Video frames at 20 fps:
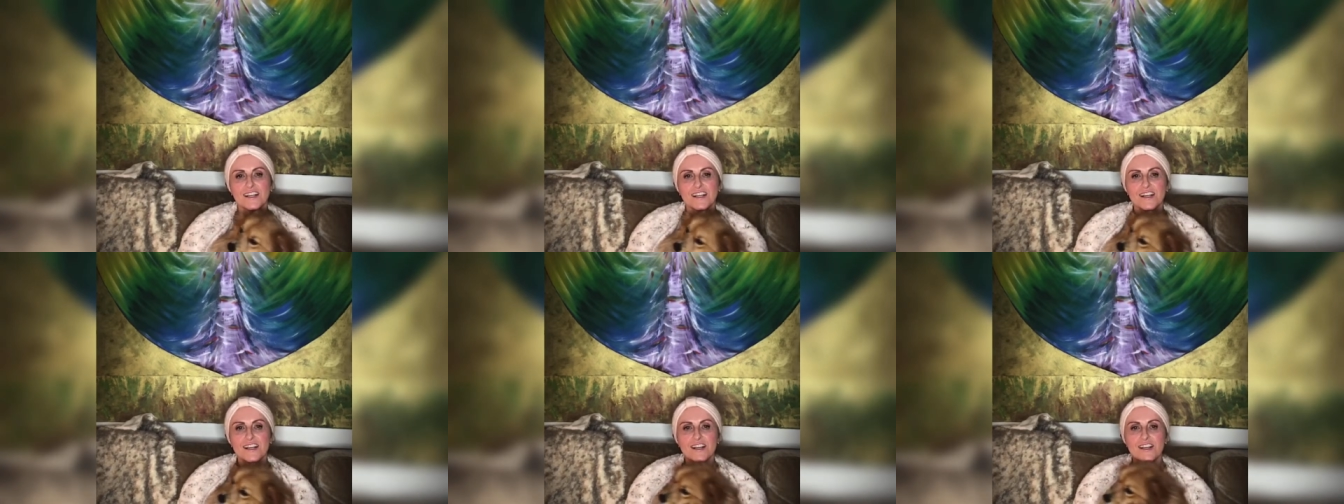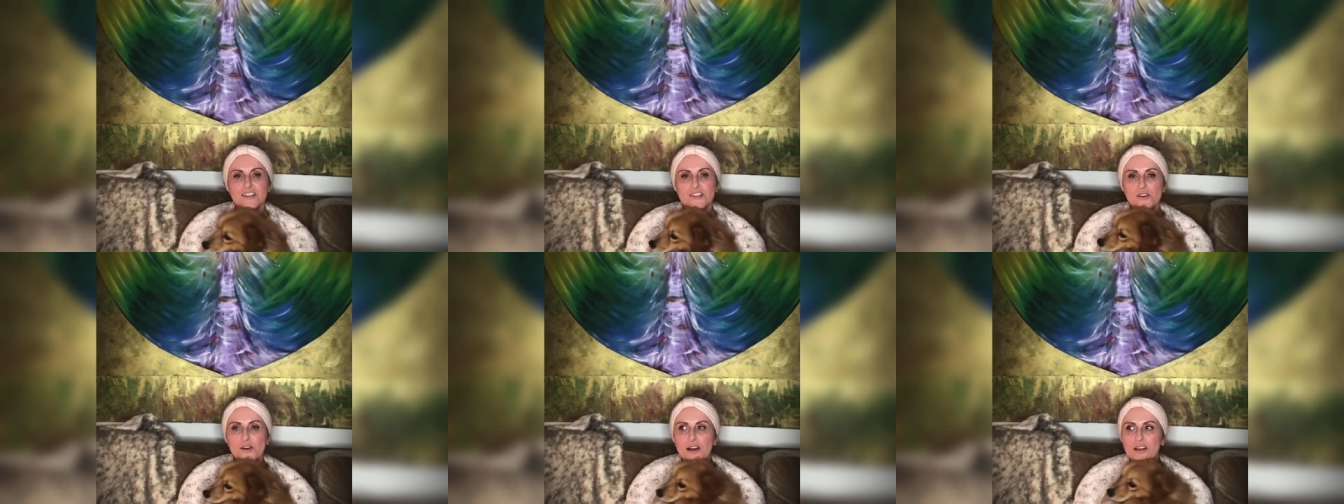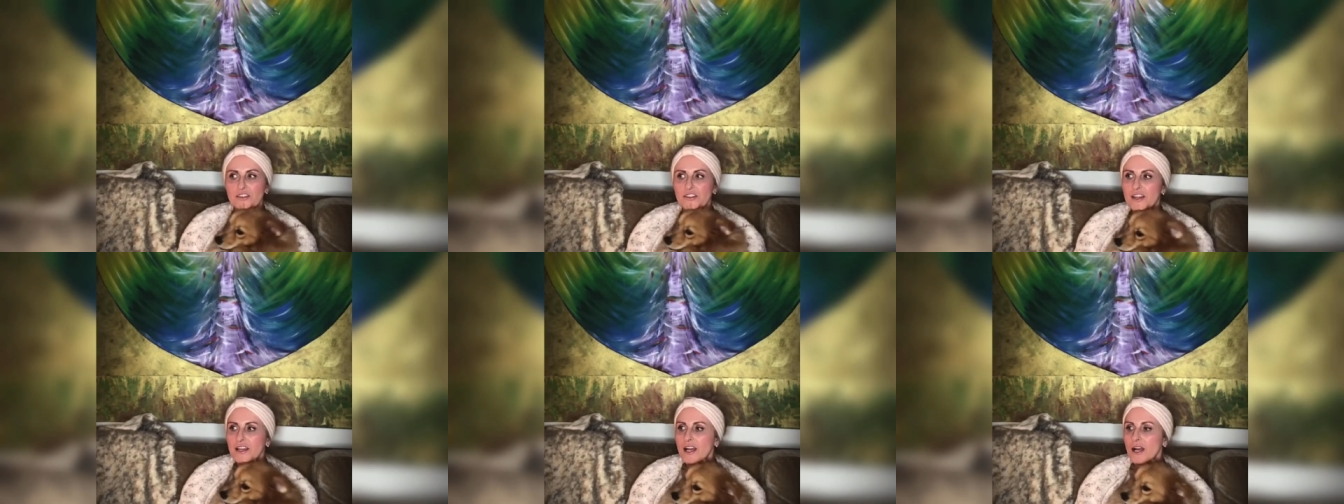So I
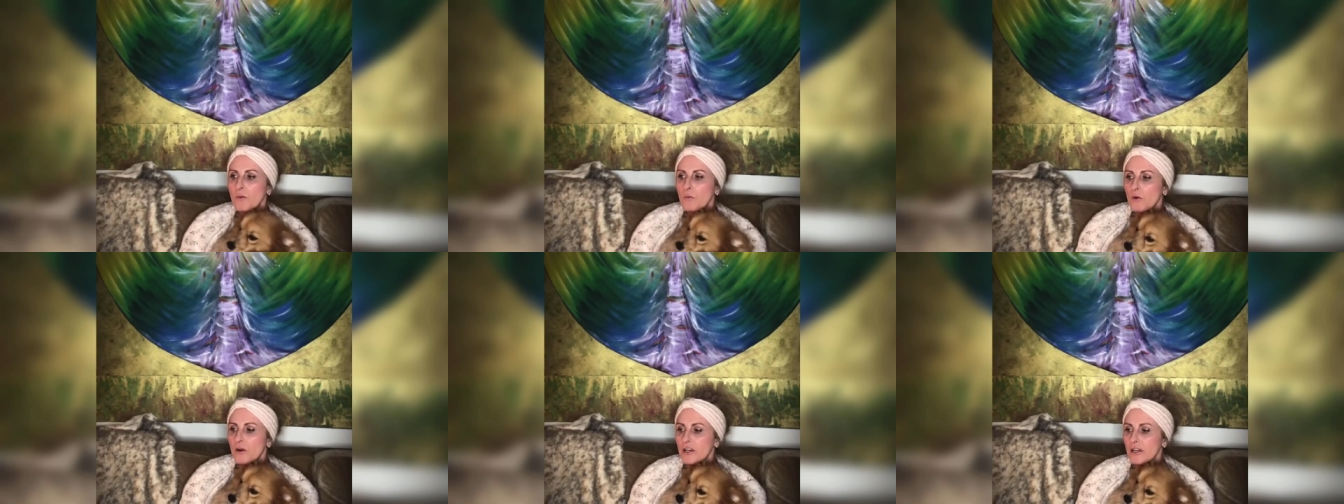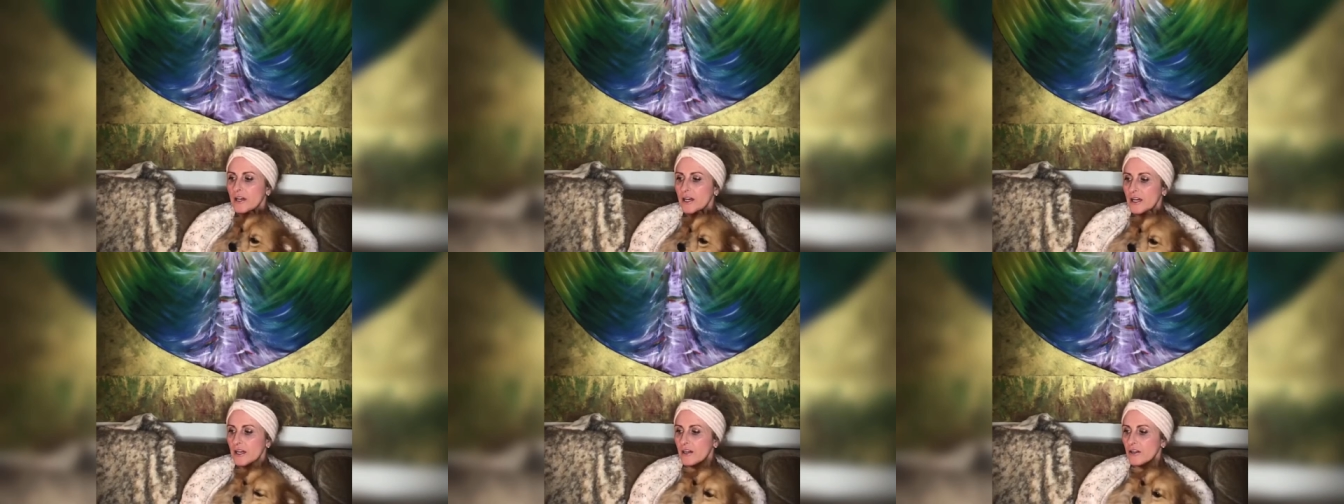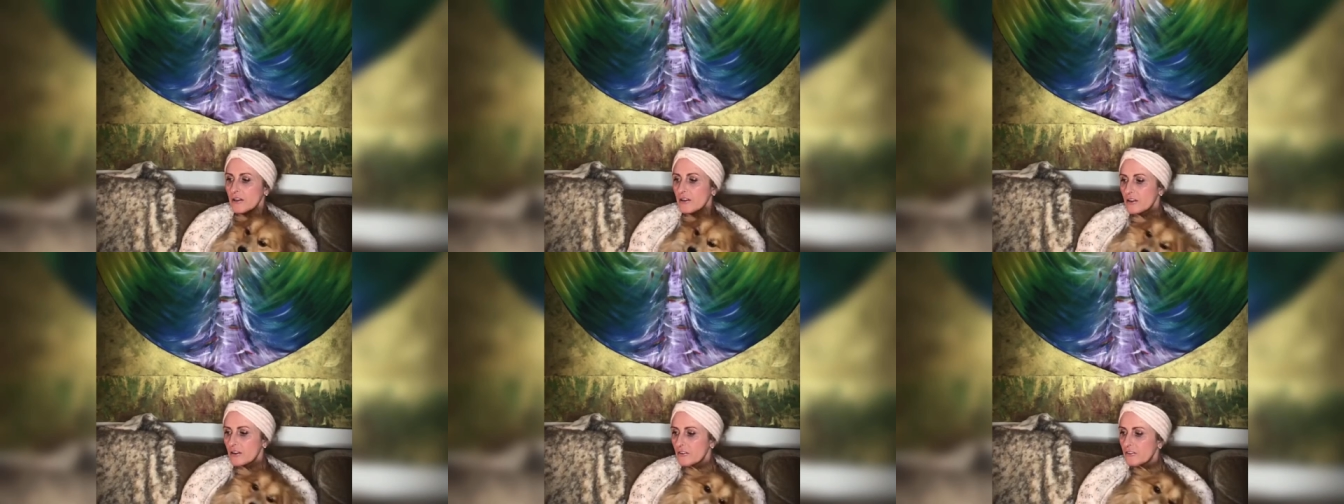think I want to
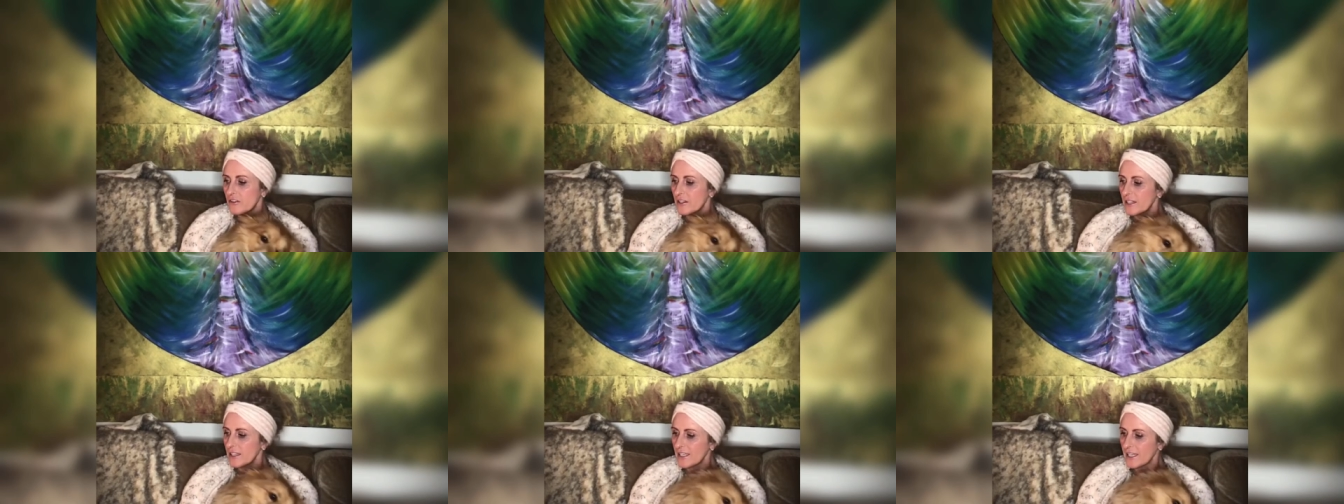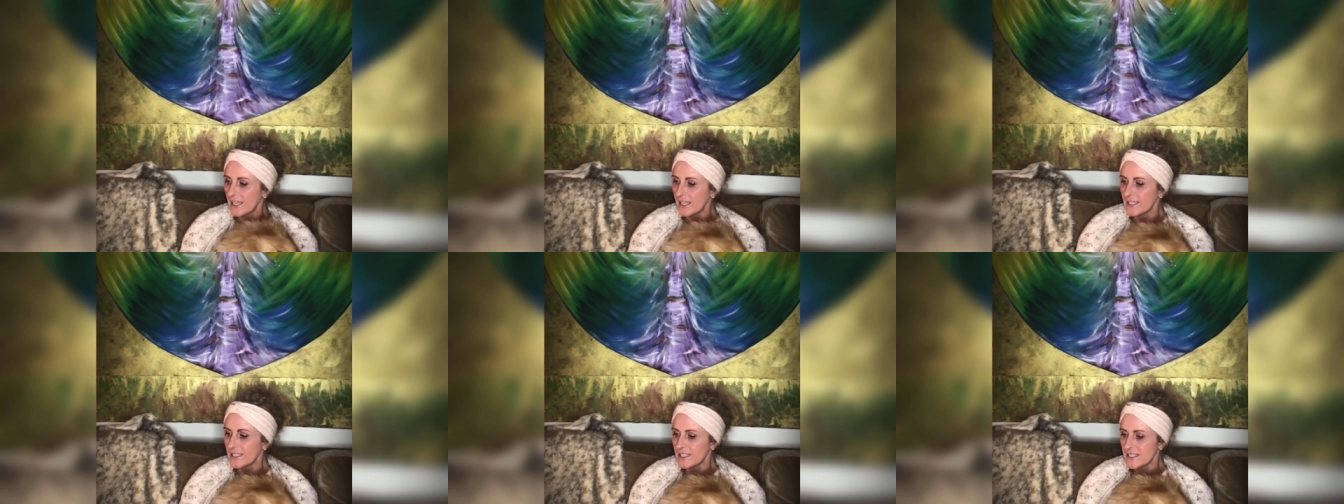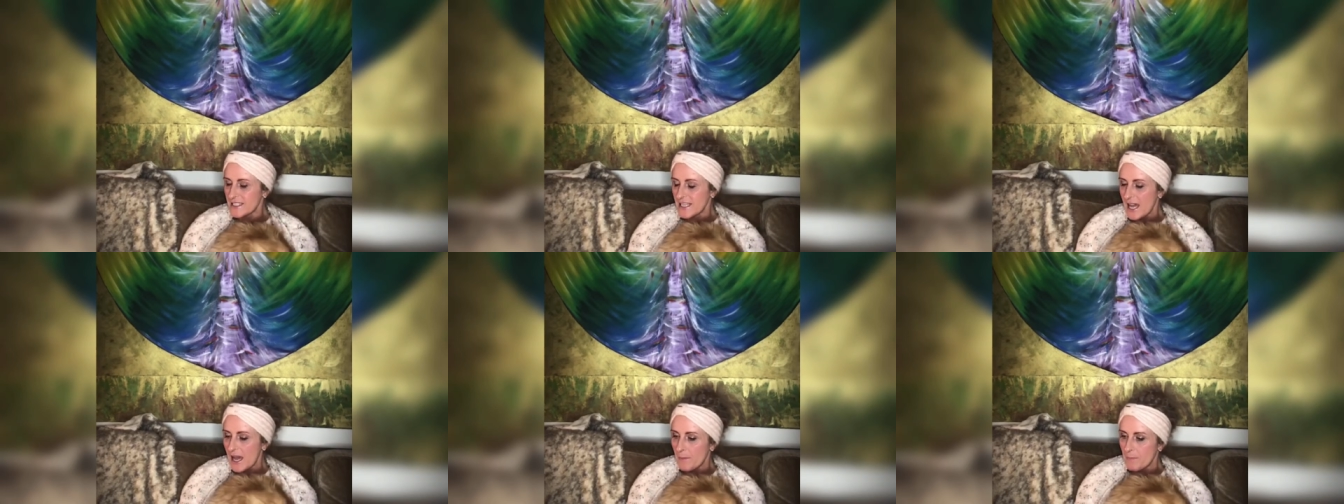really kind of
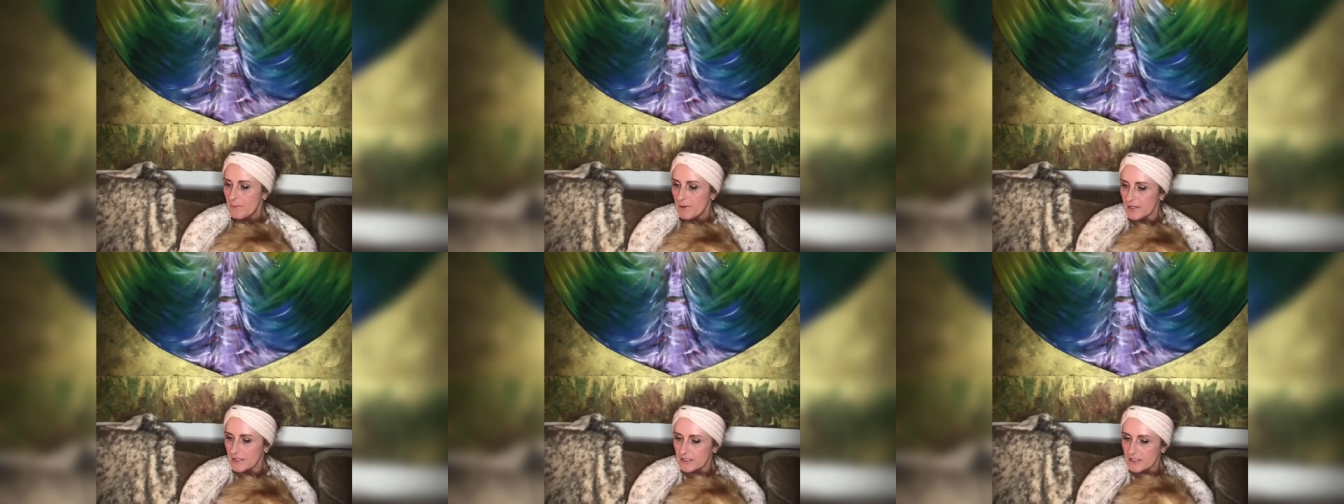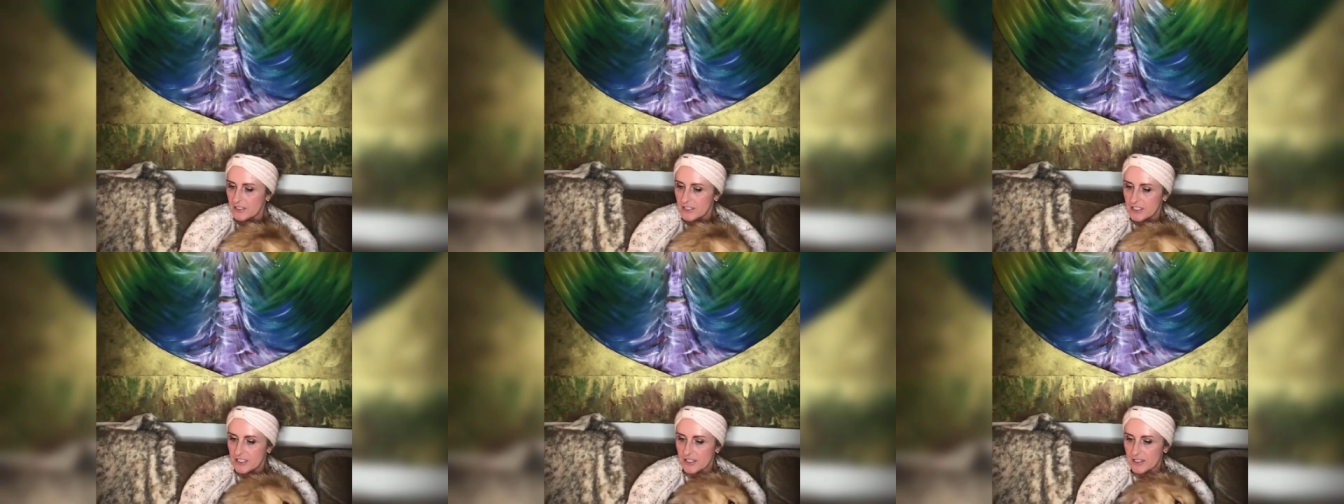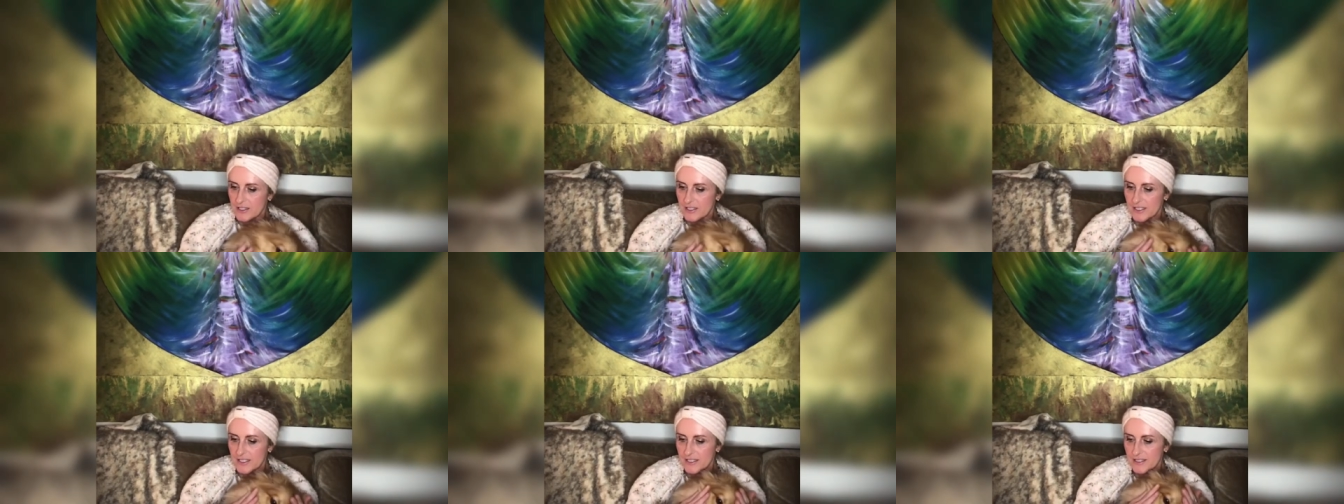tap into
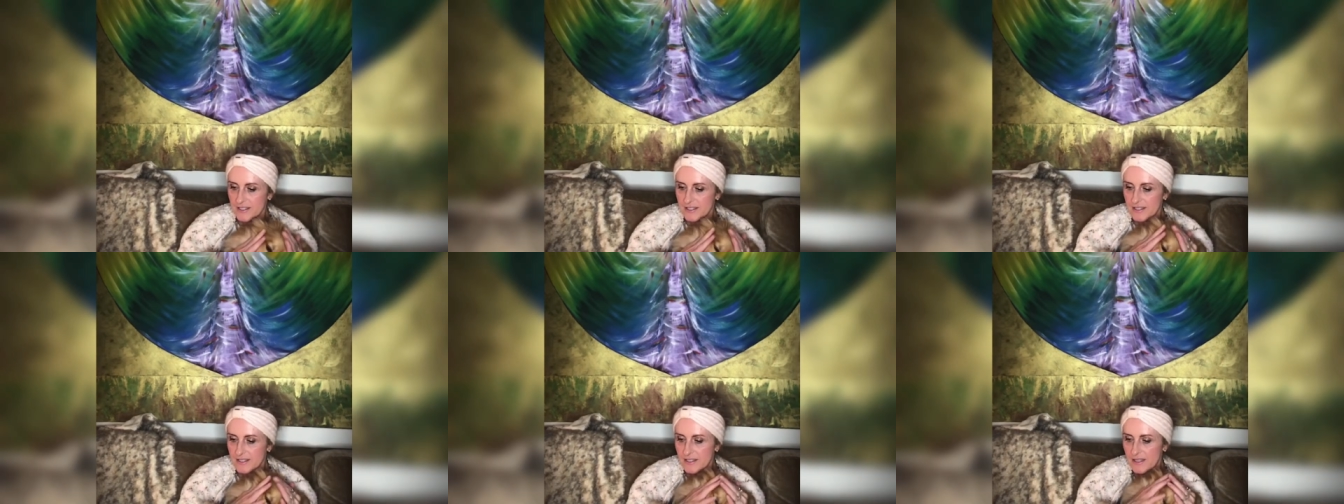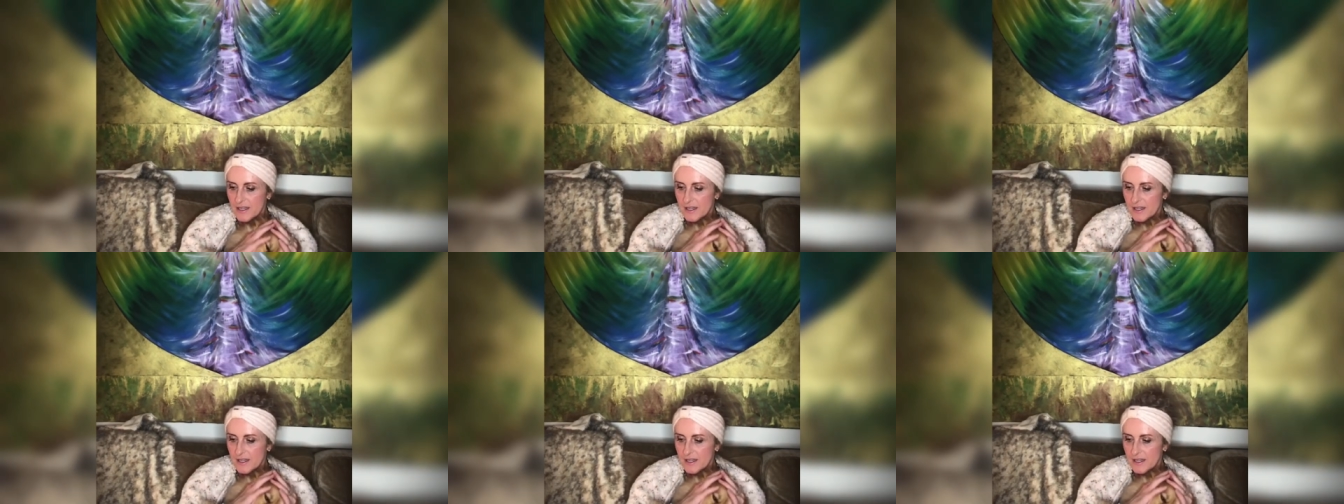this.